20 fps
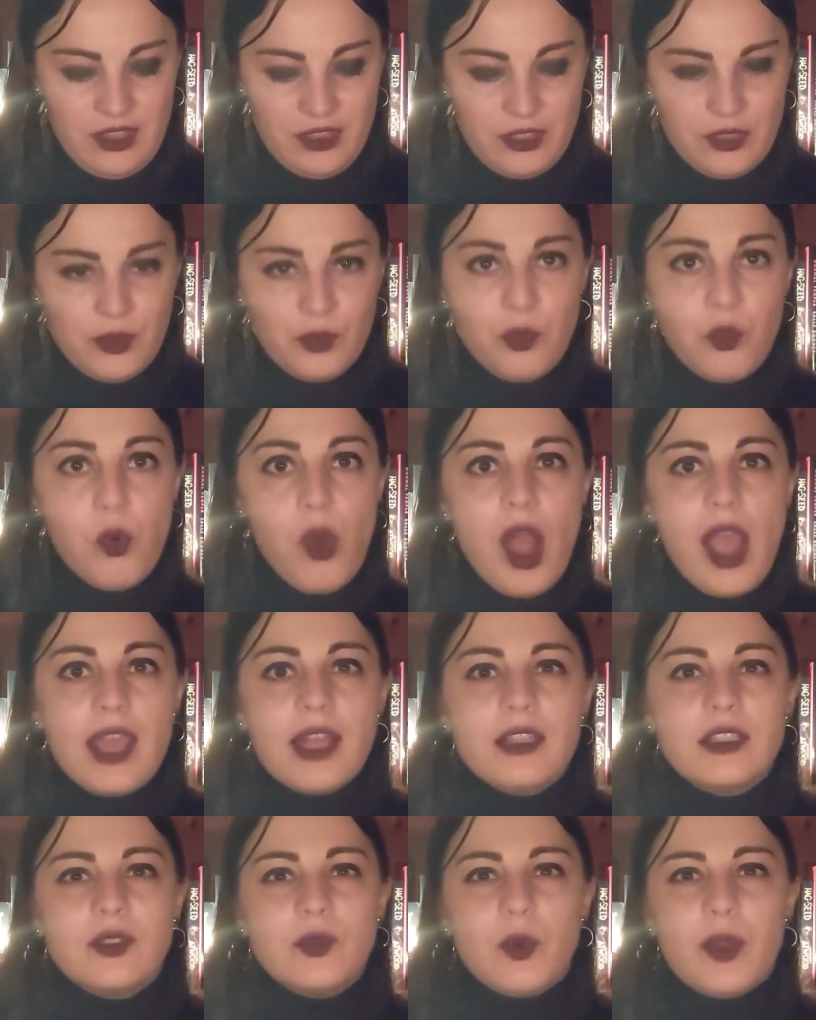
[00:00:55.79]
the
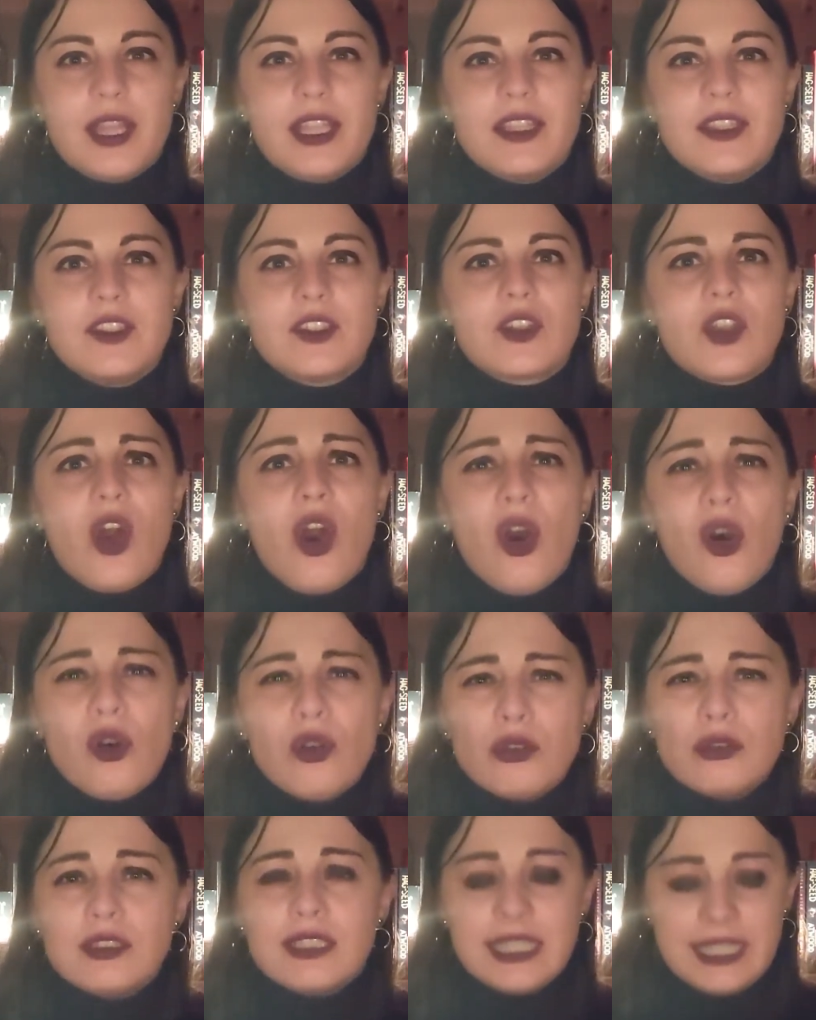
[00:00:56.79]
wild winds
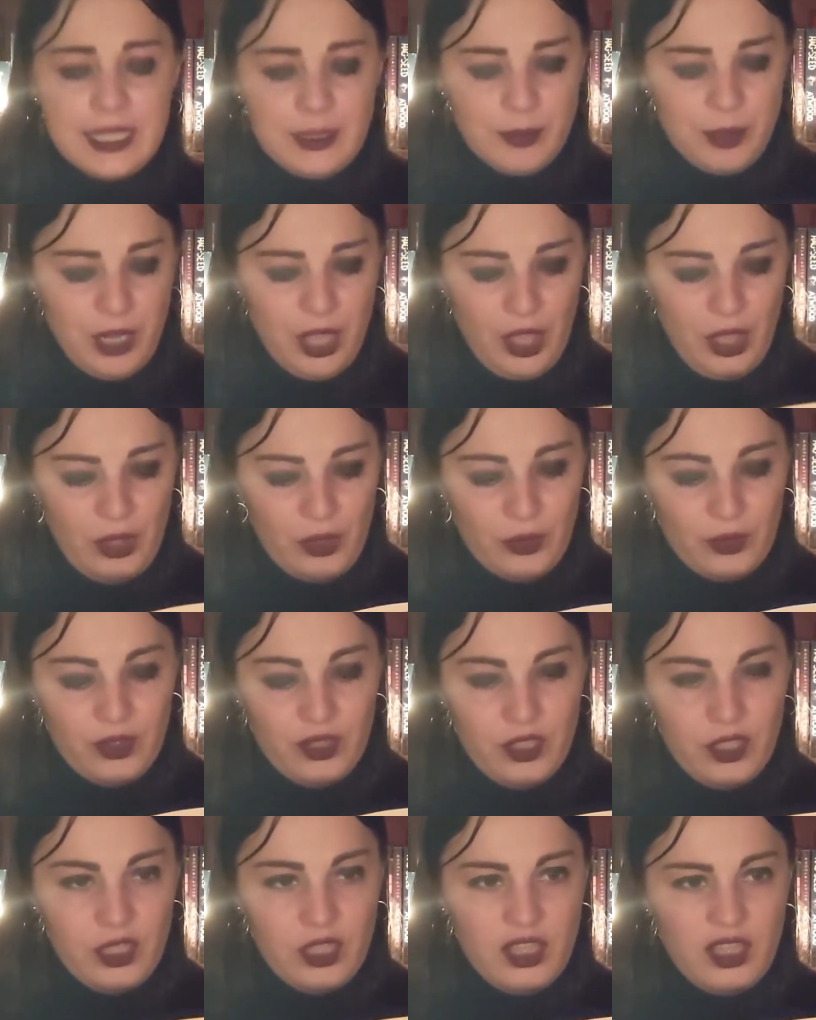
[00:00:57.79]
coldly blow,
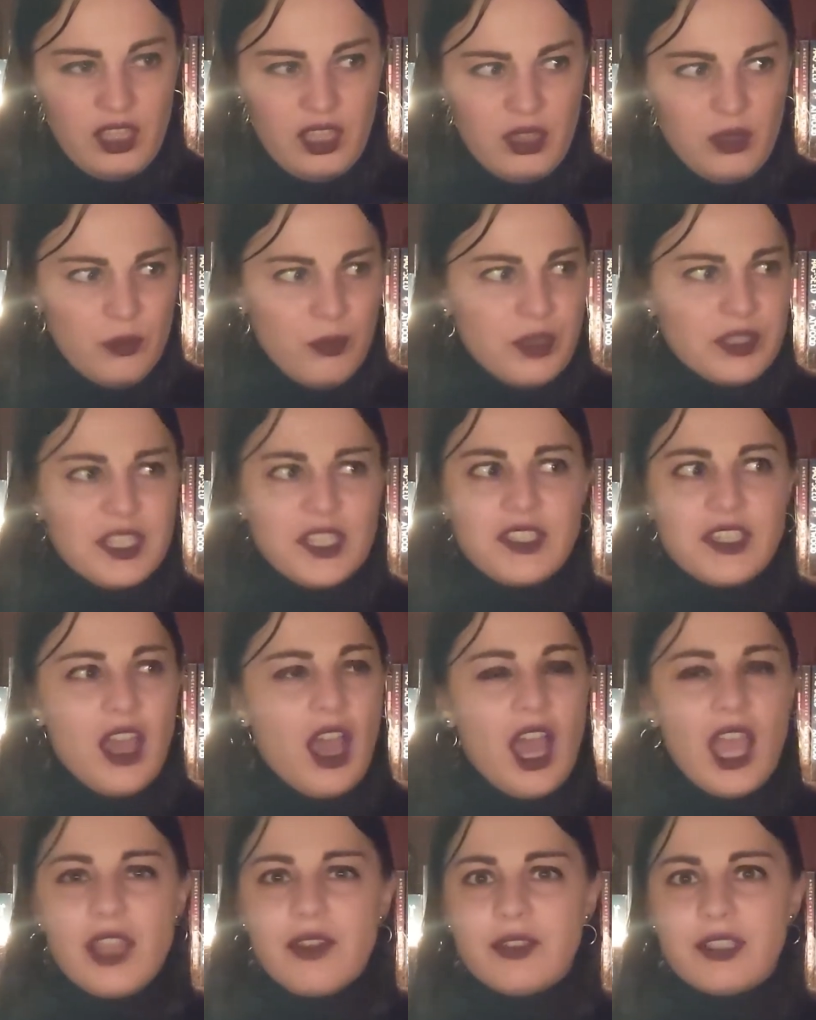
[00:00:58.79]
but a
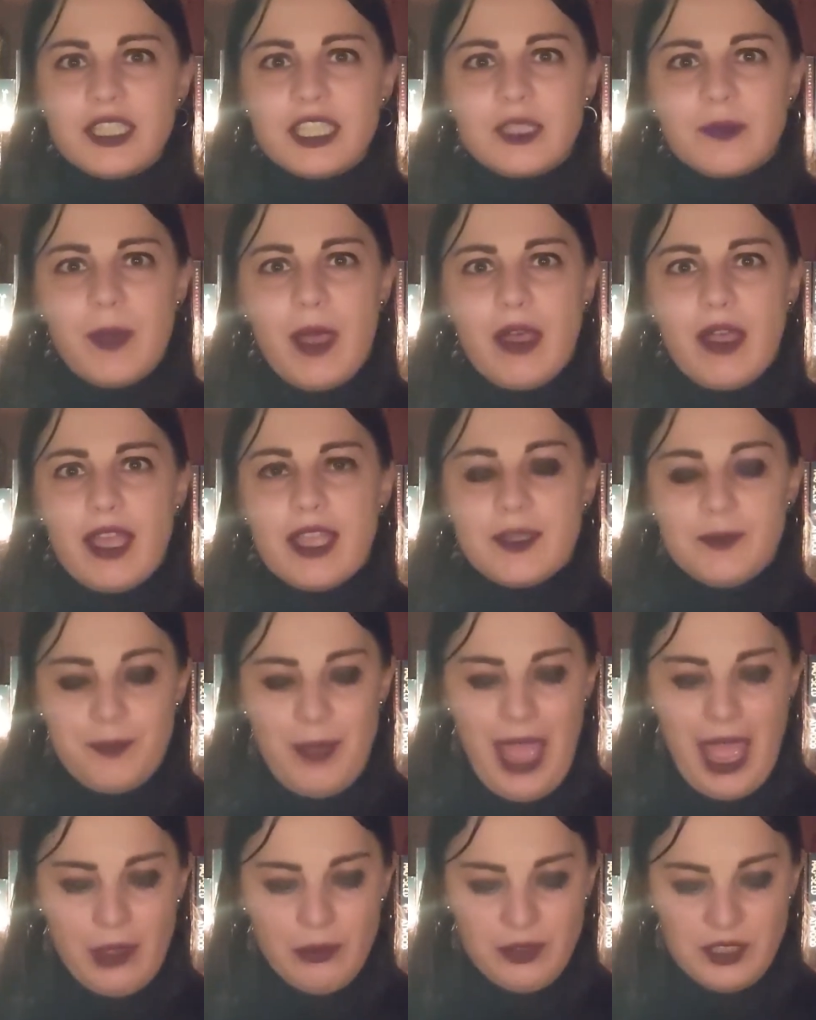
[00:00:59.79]
tyrant spell has
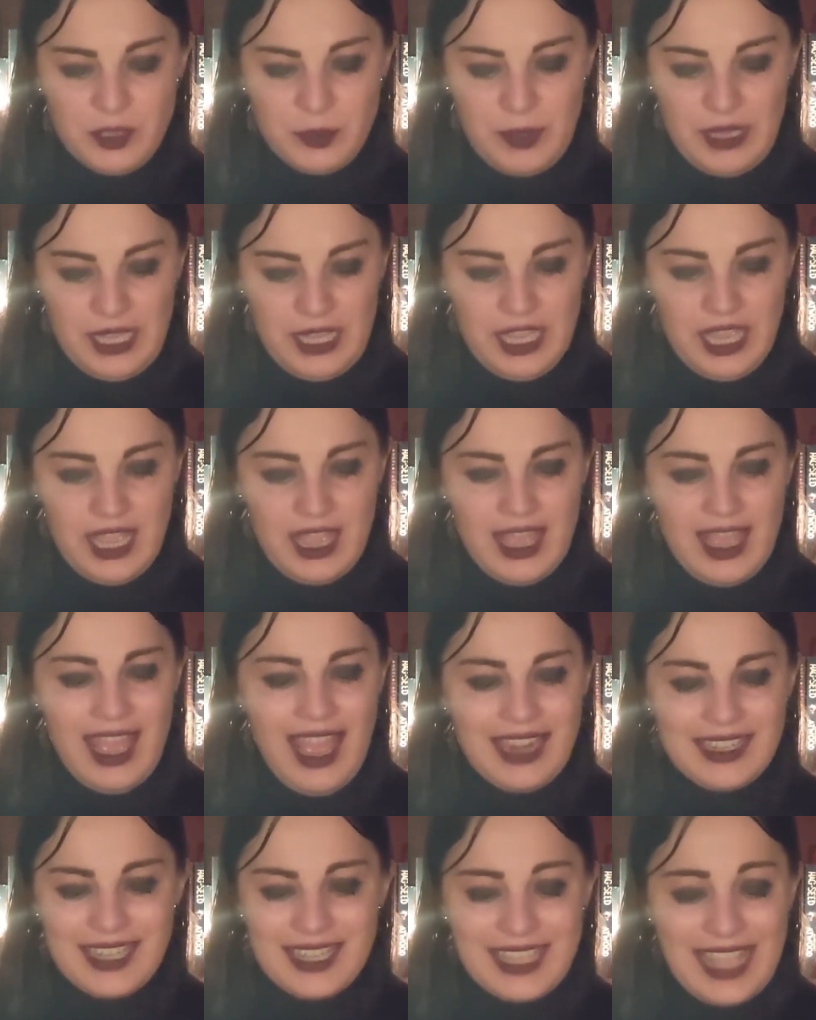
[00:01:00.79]
bound me,
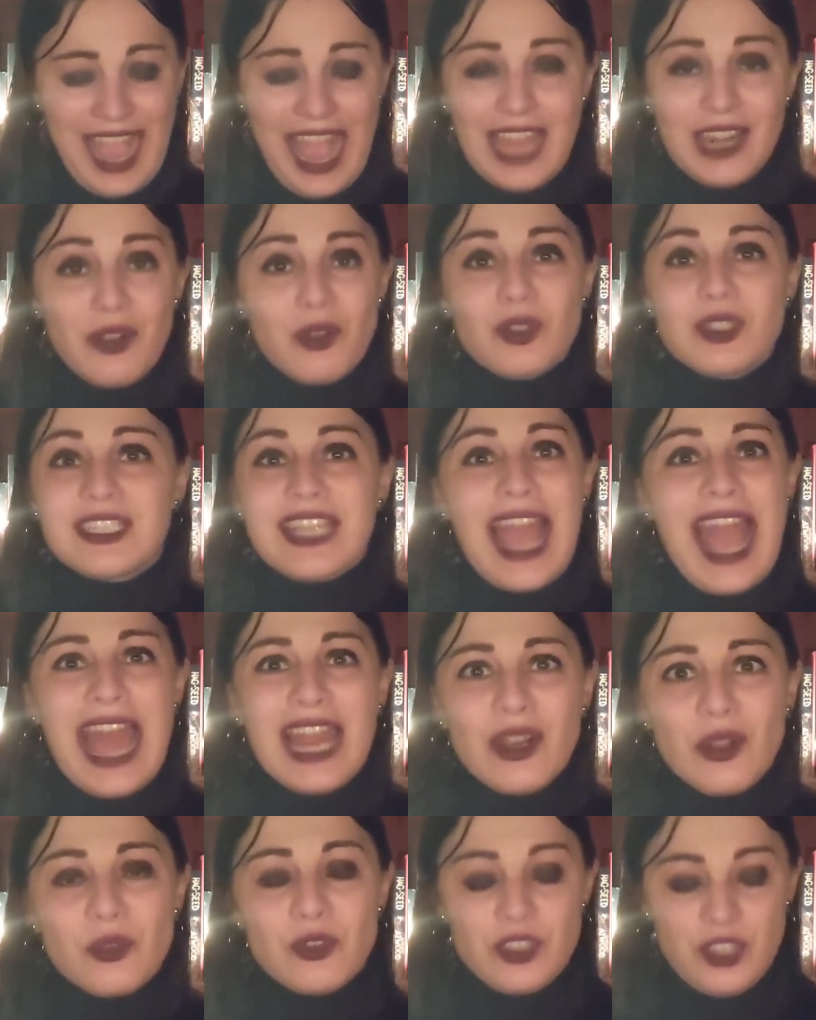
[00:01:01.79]
and I cannot
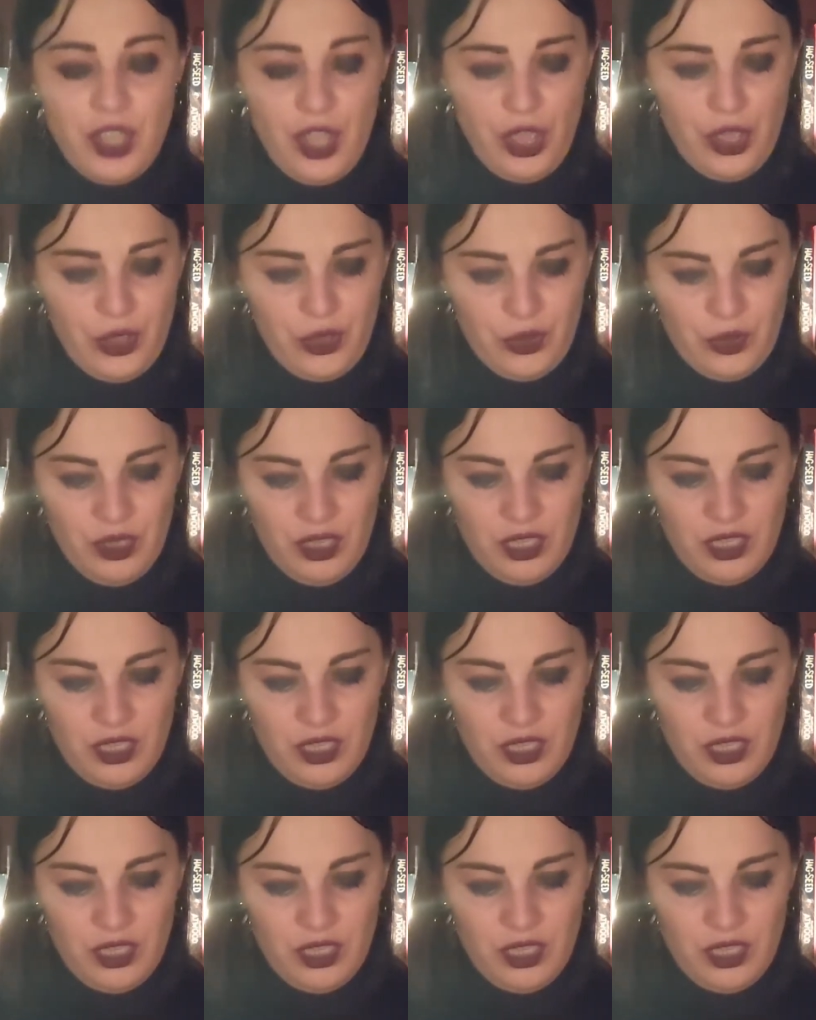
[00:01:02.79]
go.